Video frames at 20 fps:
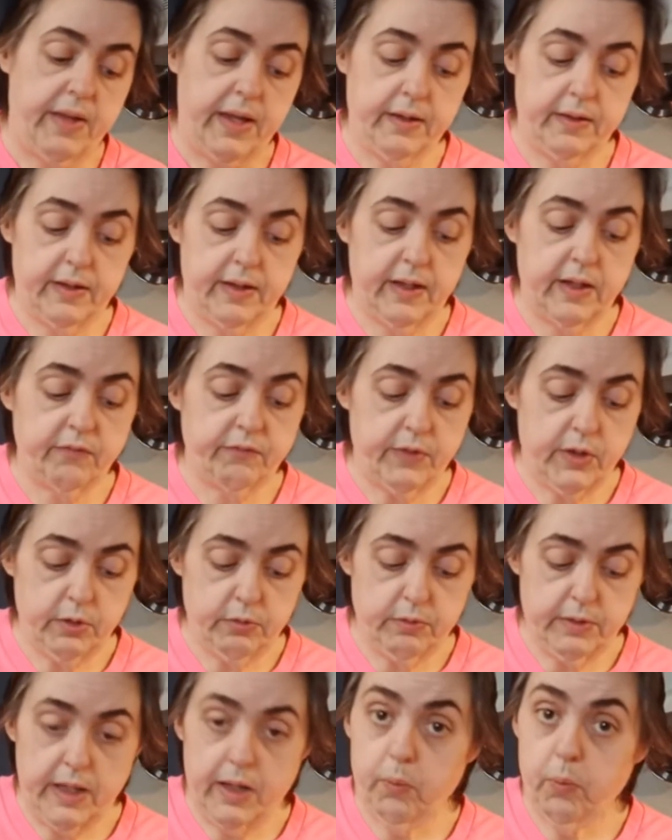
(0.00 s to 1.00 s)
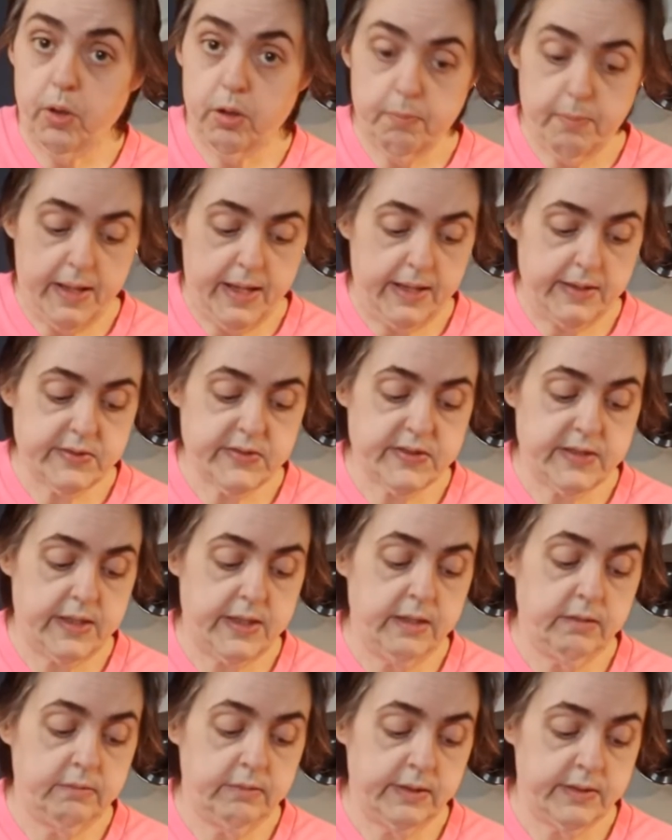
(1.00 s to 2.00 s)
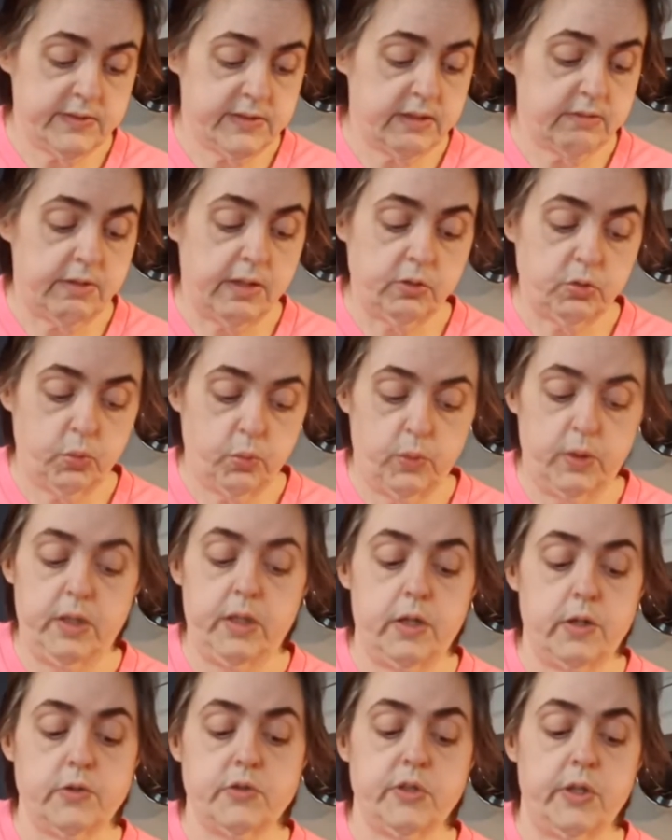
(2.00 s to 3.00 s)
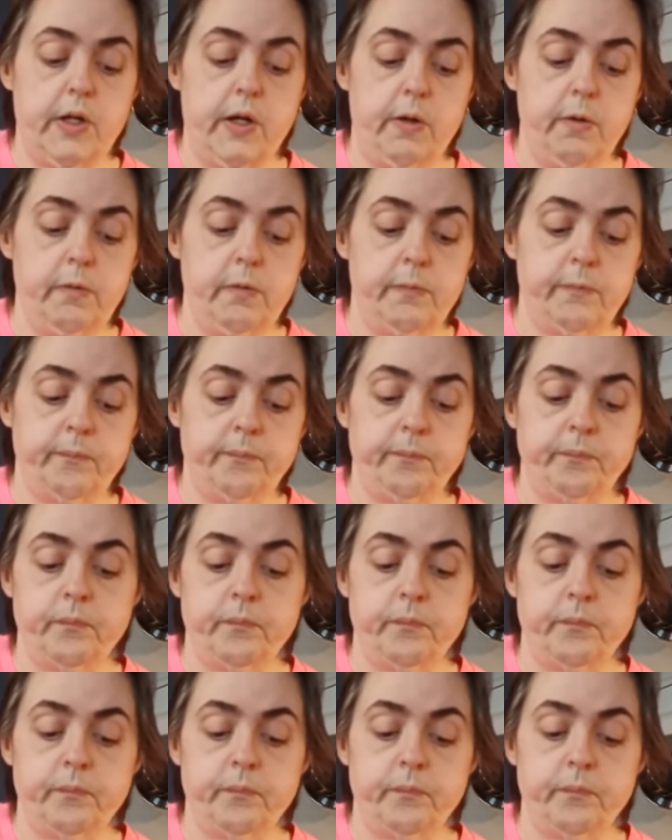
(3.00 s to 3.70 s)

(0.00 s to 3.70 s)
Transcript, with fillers: found it in a Food Network magazine, like I said, around 20 years ago.